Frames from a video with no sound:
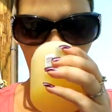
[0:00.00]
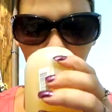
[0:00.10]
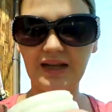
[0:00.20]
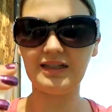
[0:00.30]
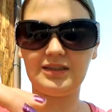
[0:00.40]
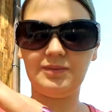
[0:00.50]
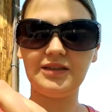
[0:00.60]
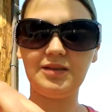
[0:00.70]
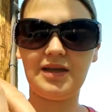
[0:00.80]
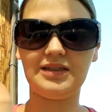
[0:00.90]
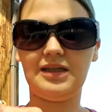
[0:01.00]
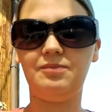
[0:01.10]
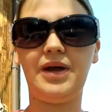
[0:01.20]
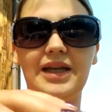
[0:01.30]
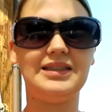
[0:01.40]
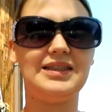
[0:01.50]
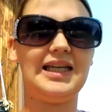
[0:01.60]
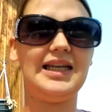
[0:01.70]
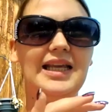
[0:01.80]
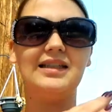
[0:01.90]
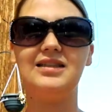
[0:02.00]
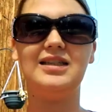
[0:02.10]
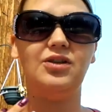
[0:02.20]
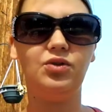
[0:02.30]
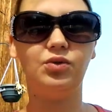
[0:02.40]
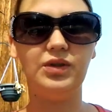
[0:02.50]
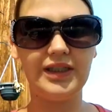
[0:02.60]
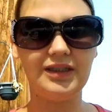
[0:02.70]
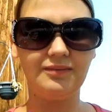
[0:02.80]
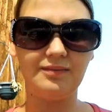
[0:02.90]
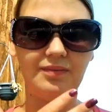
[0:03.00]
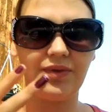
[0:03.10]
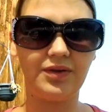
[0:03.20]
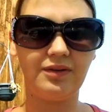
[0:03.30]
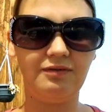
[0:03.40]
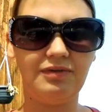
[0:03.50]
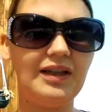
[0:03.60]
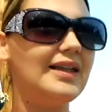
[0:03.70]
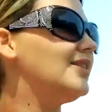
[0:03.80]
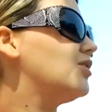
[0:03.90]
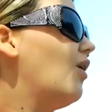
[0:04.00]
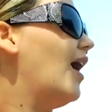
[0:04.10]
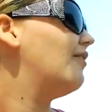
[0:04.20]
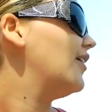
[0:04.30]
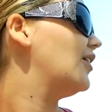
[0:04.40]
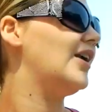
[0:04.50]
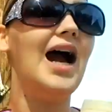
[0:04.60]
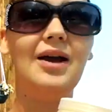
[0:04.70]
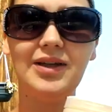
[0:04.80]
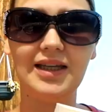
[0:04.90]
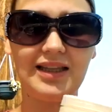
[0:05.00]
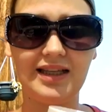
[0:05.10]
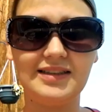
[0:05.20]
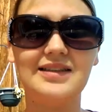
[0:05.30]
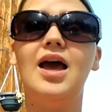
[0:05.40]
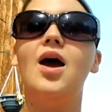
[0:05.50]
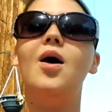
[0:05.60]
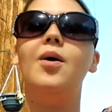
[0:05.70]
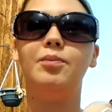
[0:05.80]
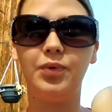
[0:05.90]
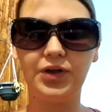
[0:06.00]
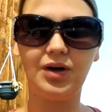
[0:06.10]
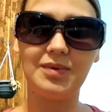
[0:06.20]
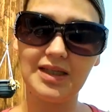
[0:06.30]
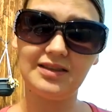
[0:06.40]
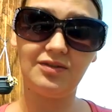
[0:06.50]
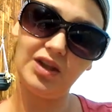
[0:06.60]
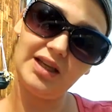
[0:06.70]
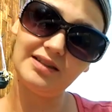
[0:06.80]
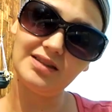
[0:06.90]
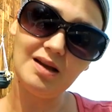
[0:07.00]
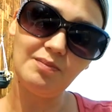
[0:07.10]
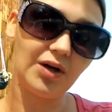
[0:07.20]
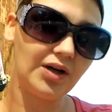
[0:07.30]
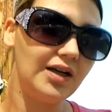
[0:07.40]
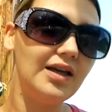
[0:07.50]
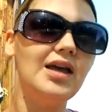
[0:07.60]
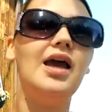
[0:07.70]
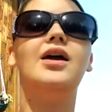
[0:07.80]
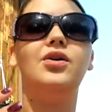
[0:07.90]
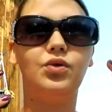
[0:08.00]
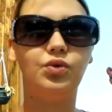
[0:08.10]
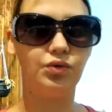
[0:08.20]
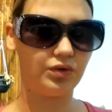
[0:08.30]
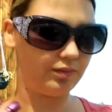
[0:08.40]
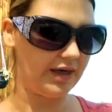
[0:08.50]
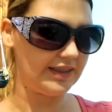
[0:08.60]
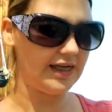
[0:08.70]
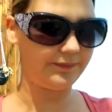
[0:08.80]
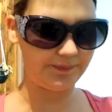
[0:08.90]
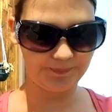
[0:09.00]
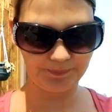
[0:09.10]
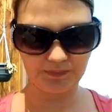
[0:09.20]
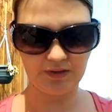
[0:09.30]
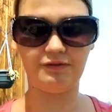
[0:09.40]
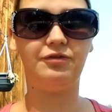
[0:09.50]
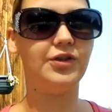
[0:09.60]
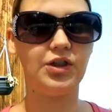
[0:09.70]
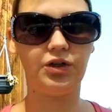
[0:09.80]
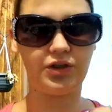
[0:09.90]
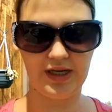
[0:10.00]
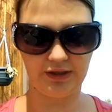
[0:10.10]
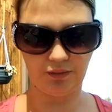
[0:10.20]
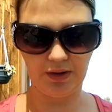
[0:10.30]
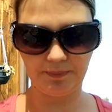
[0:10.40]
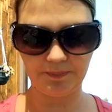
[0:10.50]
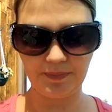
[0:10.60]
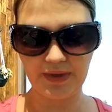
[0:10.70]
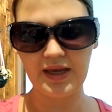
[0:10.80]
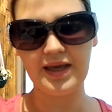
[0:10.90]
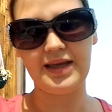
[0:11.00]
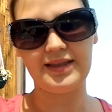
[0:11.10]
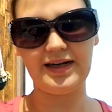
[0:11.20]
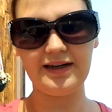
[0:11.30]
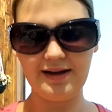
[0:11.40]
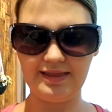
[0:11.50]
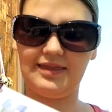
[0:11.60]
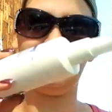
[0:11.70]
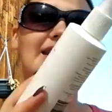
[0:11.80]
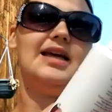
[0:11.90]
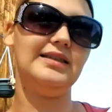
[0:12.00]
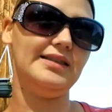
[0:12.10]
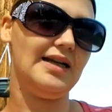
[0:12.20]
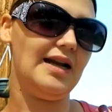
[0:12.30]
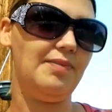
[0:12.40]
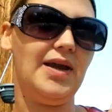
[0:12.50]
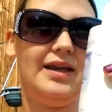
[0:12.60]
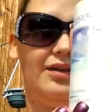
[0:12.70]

and it smells amazing, but it's like an instant cooling feeling. So I figured I would get this, put it on my kids if they get a sunburn, cool them right down. And for a dollar, it can't go wrong. Then I got this, and I paid